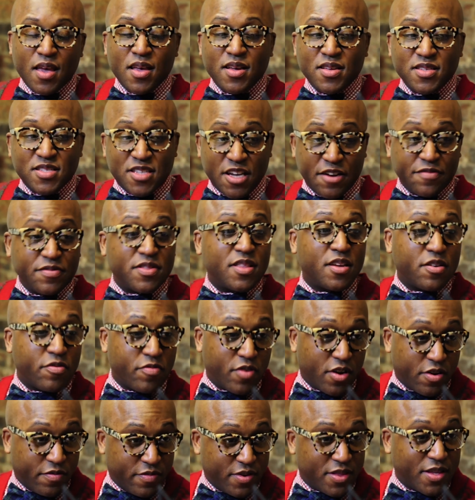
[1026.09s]
Several things
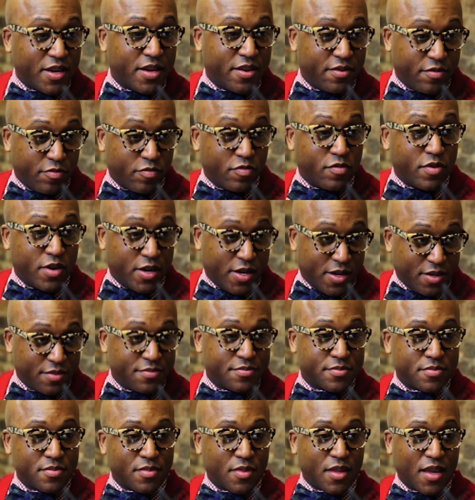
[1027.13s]
wrong with that. One,
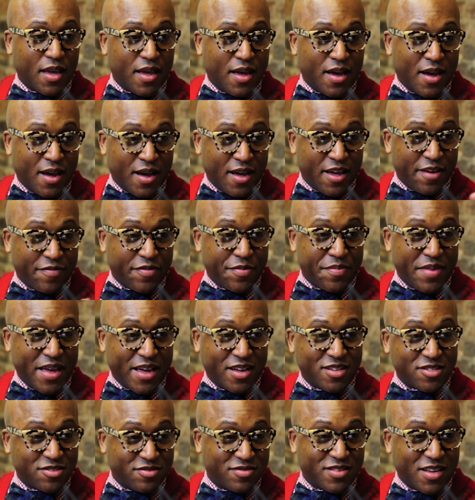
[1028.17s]
I have a
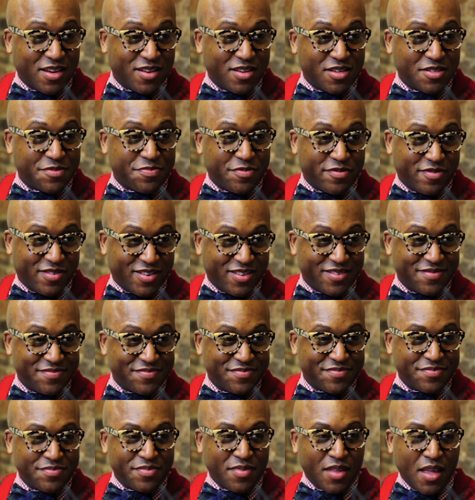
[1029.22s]
master's at this point.
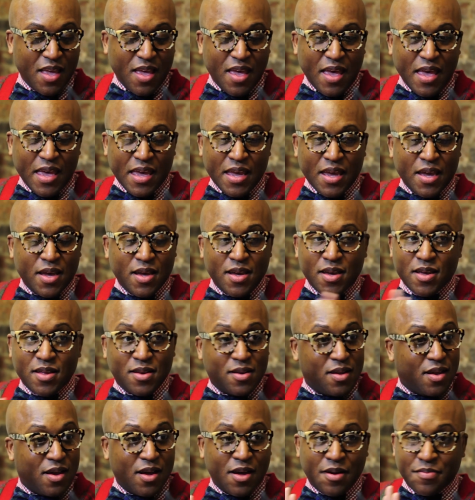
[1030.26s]

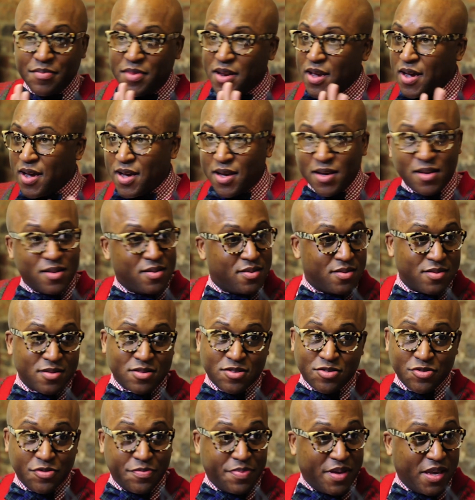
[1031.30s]
And I'm not
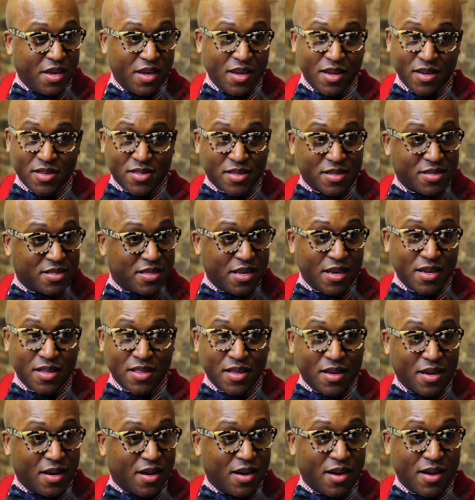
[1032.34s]
too big to say
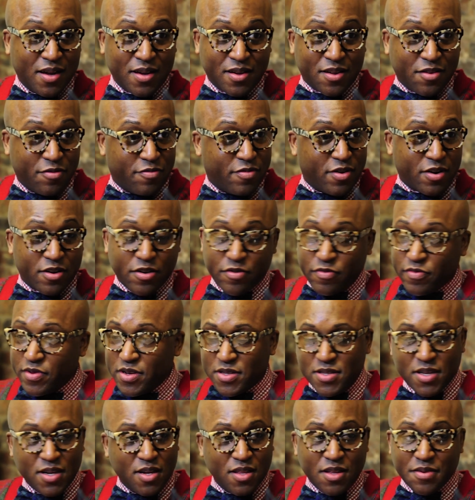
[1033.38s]
that I can work in
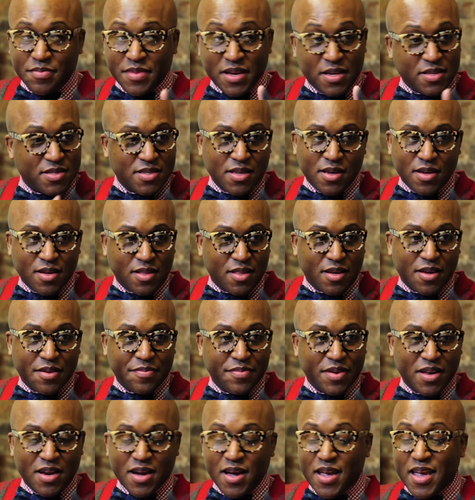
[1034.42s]
retail. I'm not saying that.
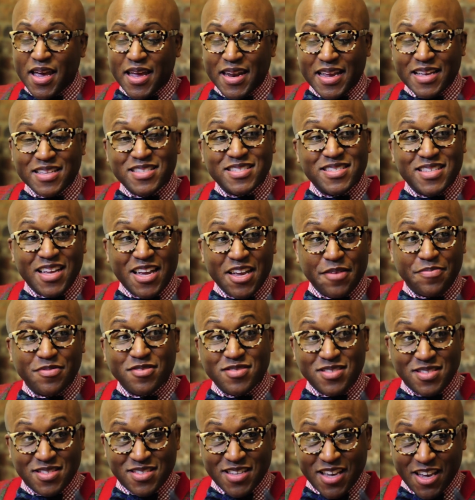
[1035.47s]
But I had a stable,
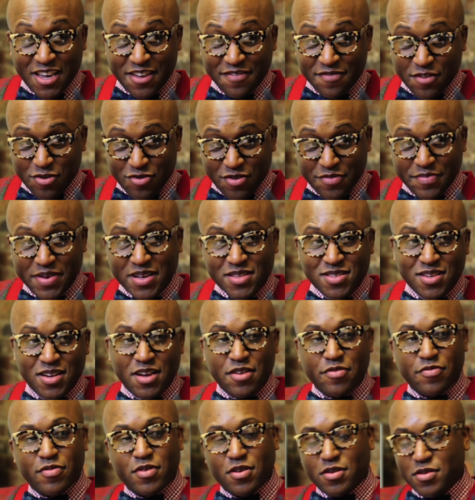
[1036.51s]
safe, going back to
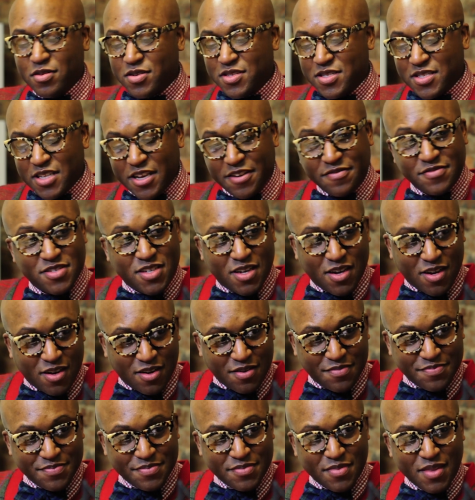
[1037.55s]
that word, safe
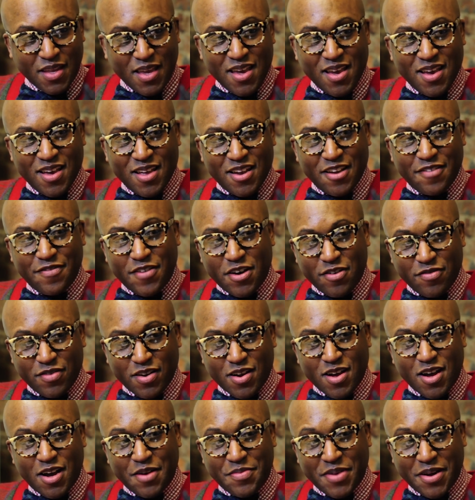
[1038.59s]
job. And if I would
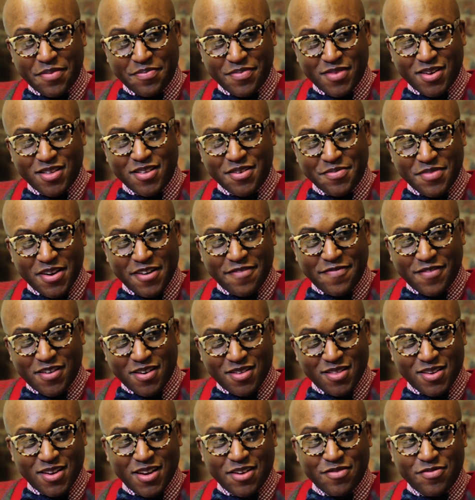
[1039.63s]
have called my mother and my
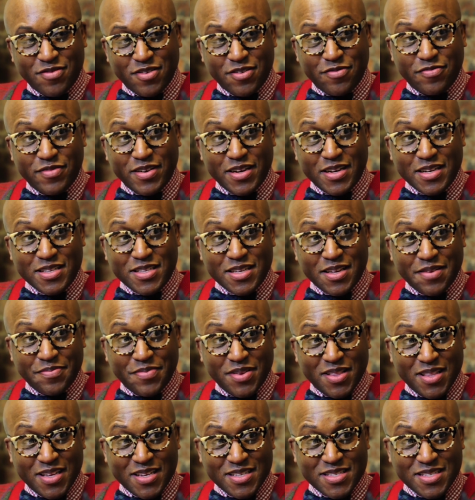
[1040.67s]
father, they would have went
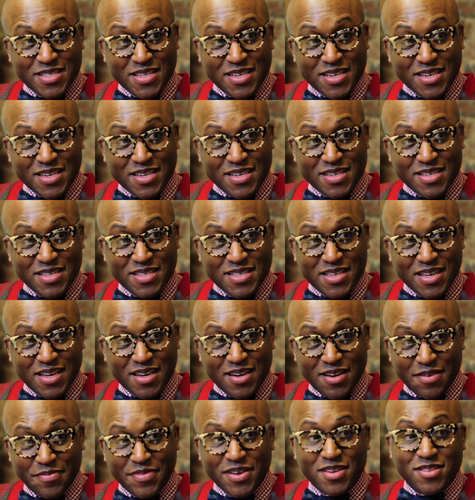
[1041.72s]
ballistic,
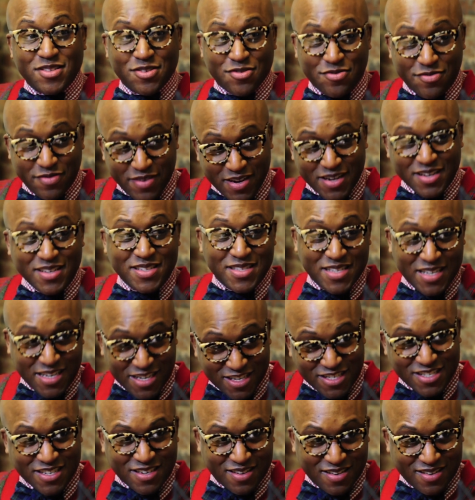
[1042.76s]
saying I'm about to quit
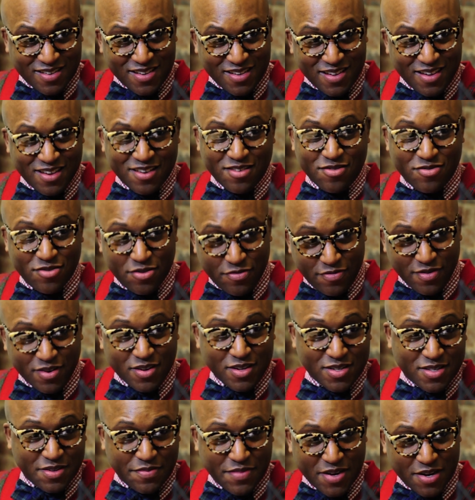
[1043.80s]
teaching and going to work
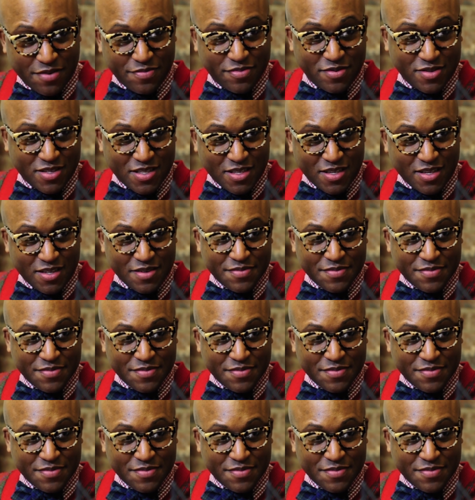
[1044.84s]
in somebody's boutique.